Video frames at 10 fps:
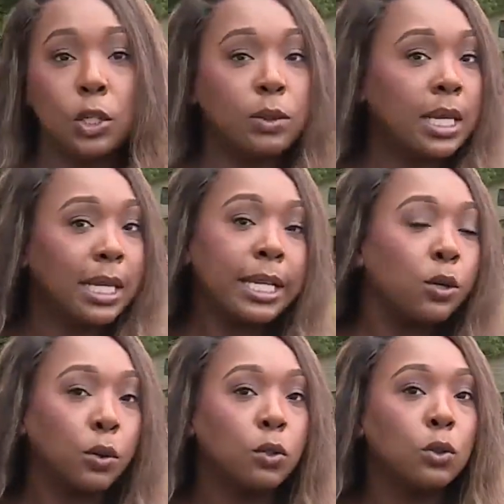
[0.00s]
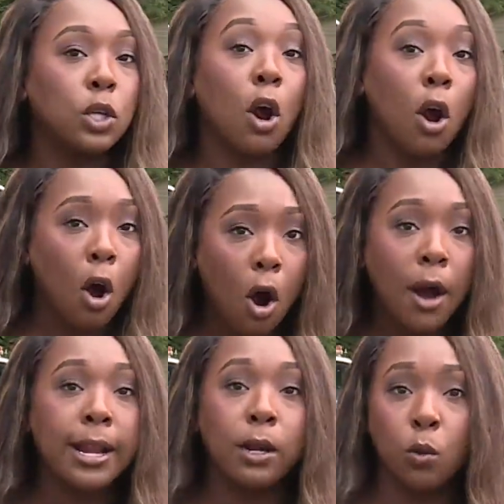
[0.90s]
Utility crews are
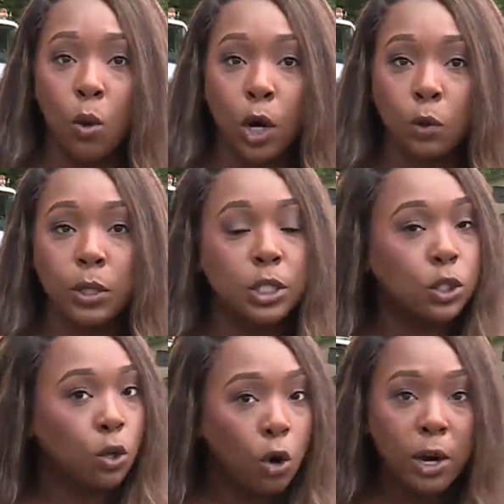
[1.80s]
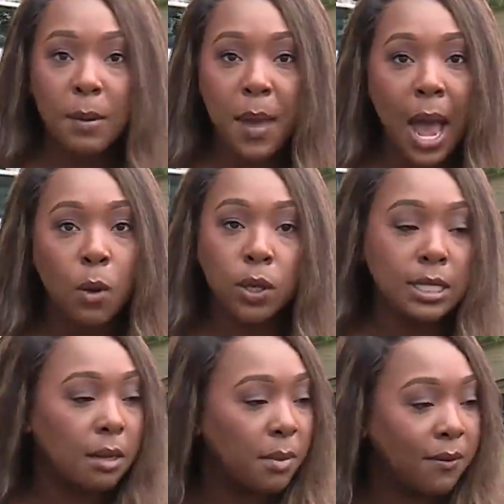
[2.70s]
hard at work restoring
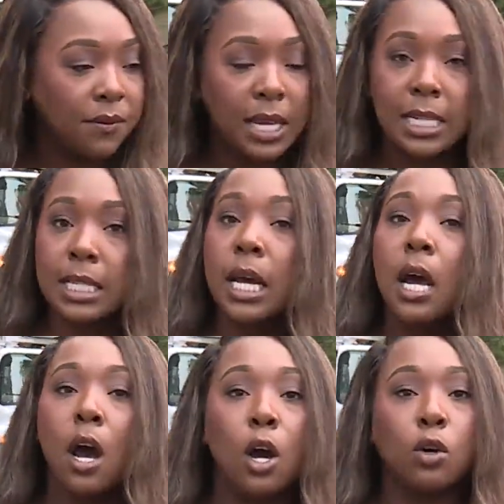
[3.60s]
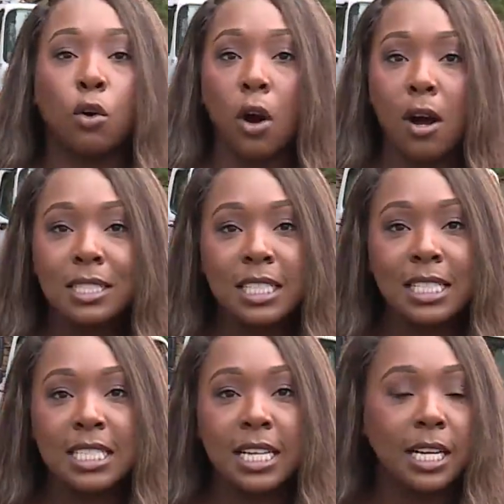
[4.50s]
power to Memphians across
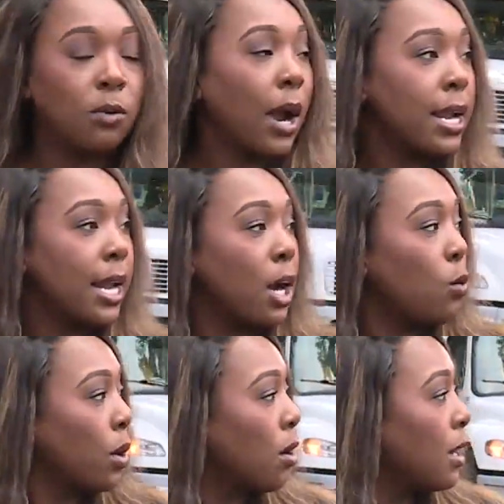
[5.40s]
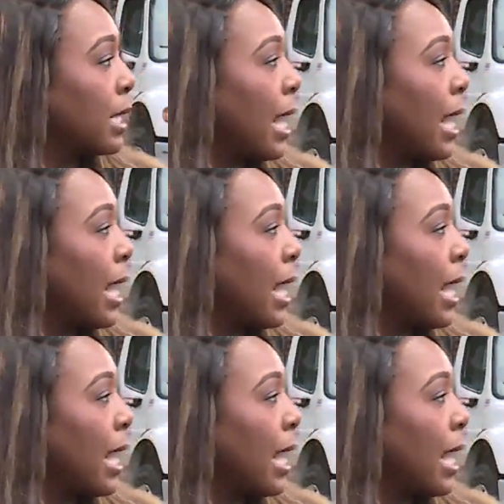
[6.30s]
the city. Right now, we're on